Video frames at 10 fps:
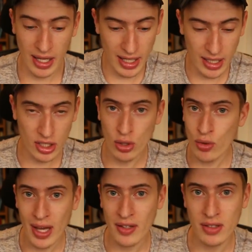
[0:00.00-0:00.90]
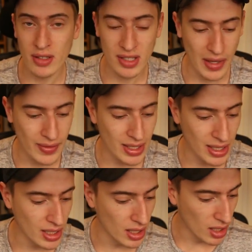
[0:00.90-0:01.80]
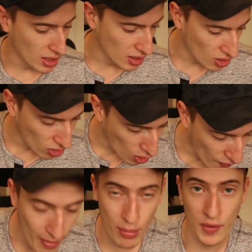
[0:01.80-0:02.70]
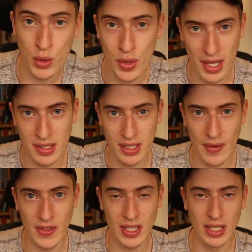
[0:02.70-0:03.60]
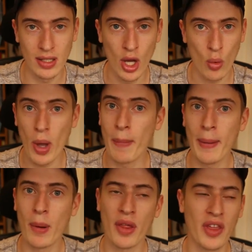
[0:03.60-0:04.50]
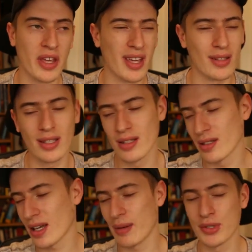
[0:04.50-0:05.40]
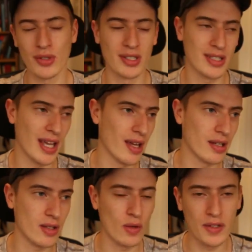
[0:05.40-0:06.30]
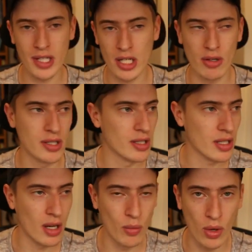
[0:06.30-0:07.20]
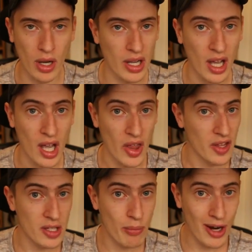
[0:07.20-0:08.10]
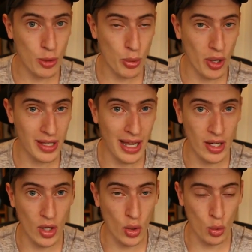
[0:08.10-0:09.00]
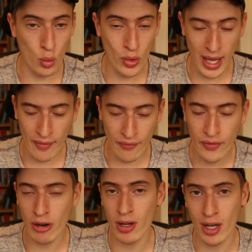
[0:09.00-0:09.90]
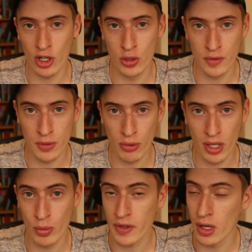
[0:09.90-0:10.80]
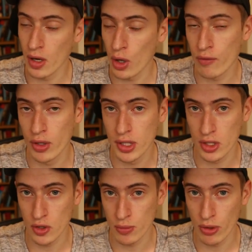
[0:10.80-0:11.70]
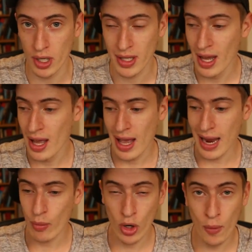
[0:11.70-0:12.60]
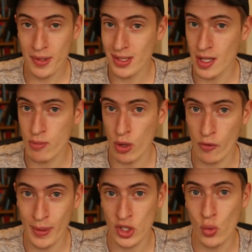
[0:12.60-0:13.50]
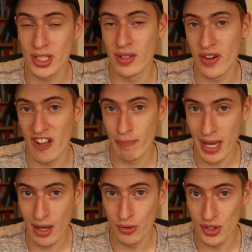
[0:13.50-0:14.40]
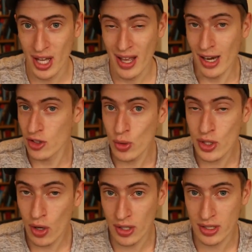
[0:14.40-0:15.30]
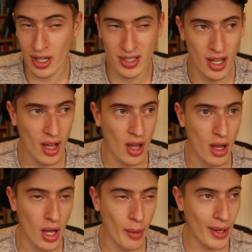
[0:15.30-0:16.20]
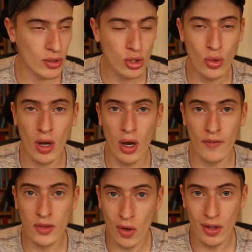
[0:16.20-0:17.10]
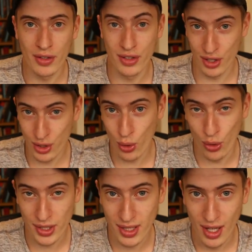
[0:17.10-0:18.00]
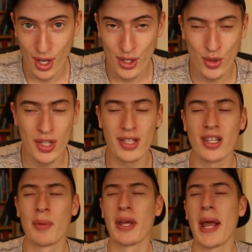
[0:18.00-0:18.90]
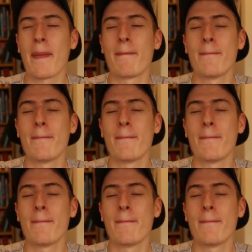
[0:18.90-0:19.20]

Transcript: in 2017, in November of 2017, where people are thinking Amazon is dead, it's oversaturated, it can't work. This is a brand new product and we have very high hopes for this product. We've done a lot of research on this product and we're hoping to sell this product for about 25 pounds. And it's only cost us about two and a half dollars to source. So this is gonna be a